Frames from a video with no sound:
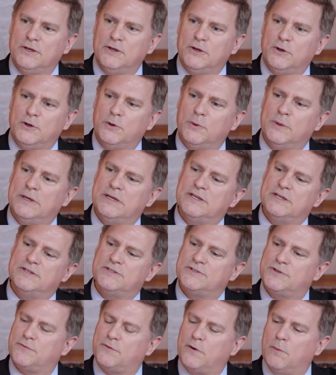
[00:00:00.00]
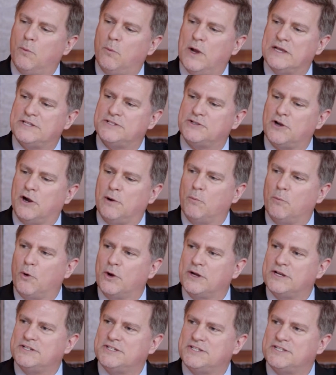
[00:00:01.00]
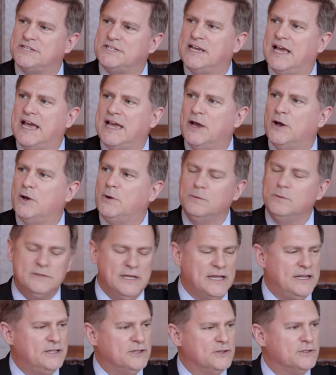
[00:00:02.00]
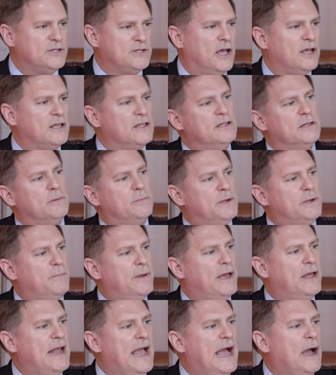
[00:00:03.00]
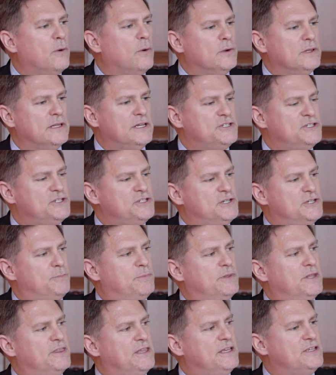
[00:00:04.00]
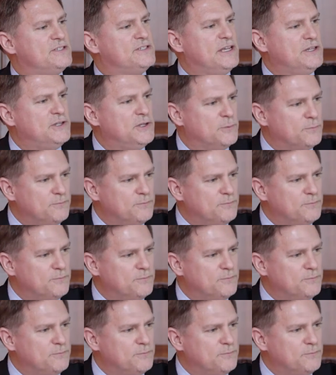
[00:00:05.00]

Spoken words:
who is from WestStar Mortgage, CIO, and he'll talk a little bit about our relationship and the things they do.